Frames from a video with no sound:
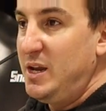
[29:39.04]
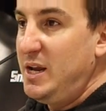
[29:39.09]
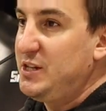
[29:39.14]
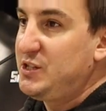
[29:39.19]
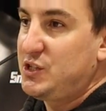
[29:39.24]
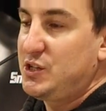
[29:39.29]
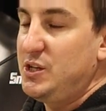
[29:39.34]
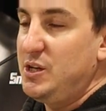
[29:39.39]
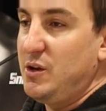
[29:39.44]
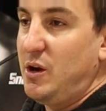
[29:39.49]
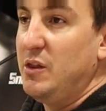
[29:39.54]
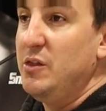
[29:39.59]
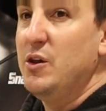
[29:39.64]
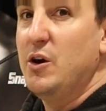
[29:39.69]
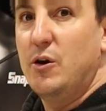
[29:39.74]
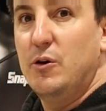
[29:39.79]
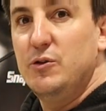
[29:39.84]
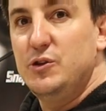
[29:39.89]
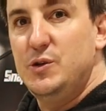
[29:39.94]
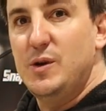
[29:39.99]
it's on
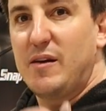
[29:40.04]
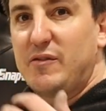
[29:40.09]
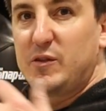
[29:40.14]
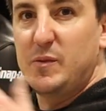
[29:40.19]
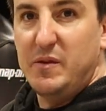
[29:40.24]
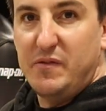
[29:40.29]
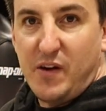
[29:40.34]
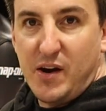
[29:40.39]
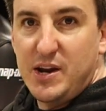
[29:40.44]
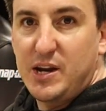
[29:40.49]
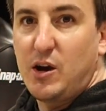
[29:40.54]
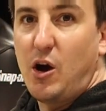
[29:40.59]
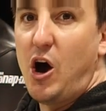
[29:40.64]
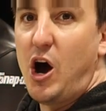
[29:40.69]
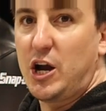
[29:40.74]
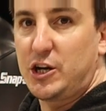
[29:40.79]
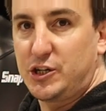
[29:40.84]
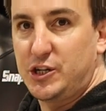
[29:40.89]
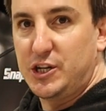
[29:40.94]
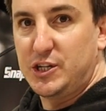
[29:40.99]
those you have to be very
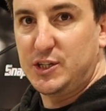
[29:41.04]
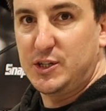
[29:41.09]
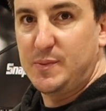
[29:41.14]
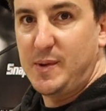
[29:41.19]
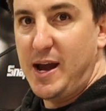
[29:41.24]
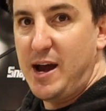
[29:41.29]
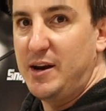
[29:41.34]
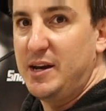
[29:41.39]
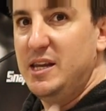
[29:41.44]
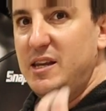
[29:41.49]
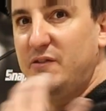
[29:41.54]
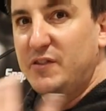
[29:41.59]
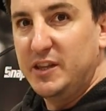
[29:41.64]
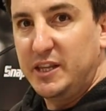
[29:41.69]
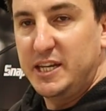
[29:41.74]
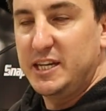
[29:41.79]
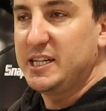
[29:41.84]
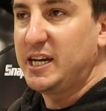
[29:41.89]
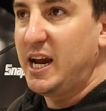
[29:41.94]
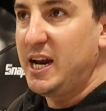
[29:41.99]
cautious about
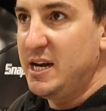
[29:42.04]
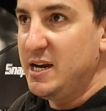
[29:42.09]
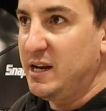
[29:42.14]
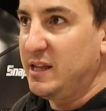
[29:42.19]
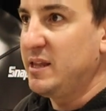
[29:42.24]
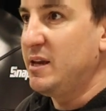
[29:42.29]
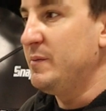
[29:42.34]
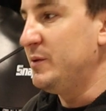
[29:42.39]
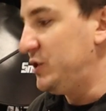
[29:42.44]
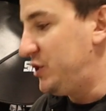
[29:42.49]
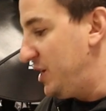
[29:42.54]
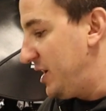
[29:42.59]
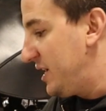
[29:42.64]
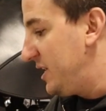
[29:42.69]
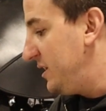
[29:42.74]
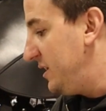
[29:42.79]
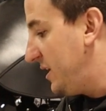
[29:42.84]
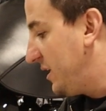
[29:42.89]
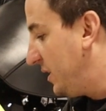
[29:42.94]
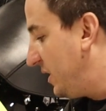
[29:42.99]
evenly tightening them and
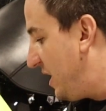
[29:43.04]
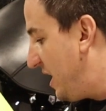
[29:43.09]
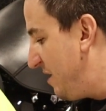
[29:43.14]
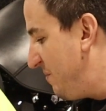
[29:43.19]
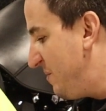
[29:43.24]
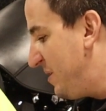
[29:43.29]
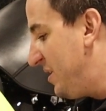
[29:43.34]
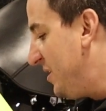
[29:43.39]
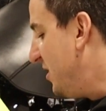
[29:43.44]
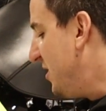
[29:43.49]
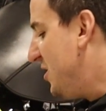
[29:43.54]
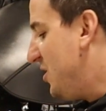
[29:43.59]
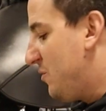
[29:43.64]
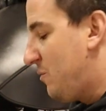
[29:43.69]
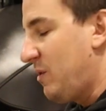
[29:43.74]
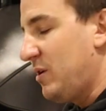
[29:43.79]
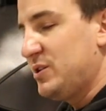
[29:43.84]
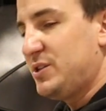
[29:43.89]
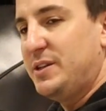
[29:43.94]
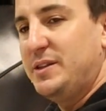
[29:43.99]
checking the alignment,
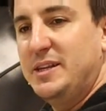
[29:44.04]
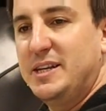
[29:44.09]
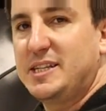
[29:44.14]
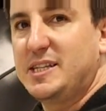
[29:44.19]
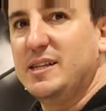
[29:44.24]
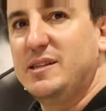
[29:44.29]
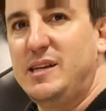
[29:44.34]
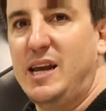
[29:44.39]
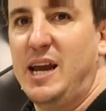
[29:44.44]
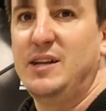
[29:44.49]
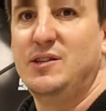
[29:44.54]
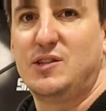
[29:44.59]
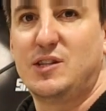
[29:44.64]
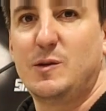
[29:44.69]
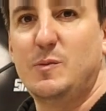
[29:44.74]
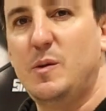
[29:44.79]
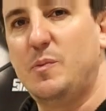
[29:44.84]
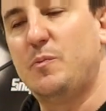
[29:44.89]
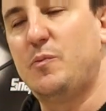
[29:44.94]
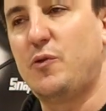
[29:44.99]
whereas on this it tends
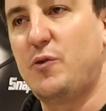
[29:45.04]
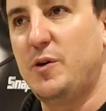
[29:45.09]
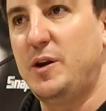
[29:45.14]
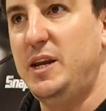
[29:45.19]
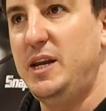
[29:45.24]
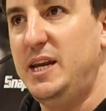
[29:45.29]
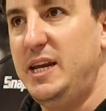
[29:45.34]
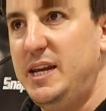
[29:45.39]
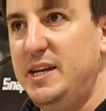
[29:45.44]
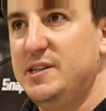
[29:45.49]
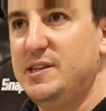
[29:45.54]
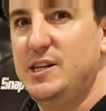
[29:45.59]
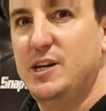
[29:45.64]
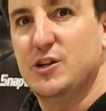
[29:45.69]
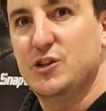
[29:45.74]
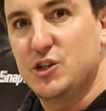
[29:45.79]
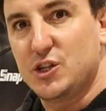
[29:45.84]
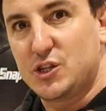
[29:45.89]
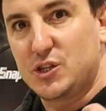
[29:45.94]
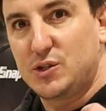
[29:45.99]
to be pretty easy
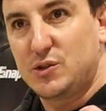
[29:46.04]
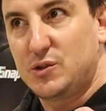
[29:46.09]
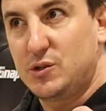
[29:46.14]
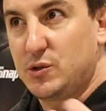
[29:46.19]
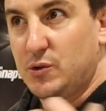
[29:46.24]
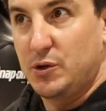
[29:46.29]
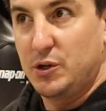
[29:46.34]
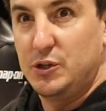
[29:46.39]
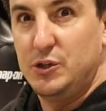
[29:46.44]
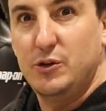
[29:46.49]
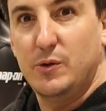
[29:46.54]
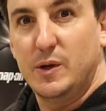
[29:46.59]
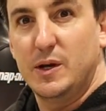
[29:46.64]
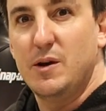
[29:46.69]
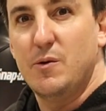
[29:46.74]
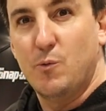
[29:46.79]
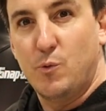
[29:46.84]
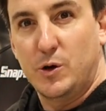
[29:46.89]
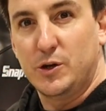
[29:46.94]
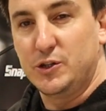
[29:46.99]
to just sort of do
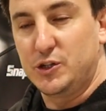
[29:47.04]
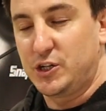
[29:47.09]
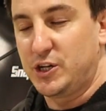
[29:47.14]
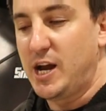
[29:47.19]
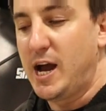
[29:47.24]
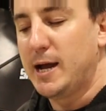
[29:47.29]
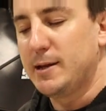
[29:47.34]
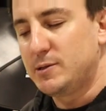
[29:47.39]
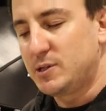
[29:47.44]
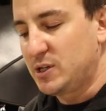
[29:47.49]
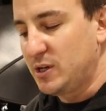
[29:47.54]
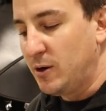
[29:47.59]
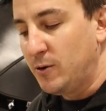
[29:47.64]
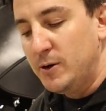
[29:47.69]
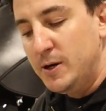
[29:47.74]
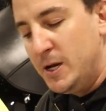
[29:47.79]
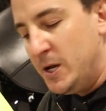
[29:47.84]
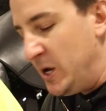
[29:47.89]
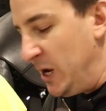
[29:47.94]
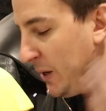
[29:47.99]
it in one shot.
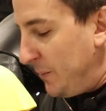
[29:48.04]
So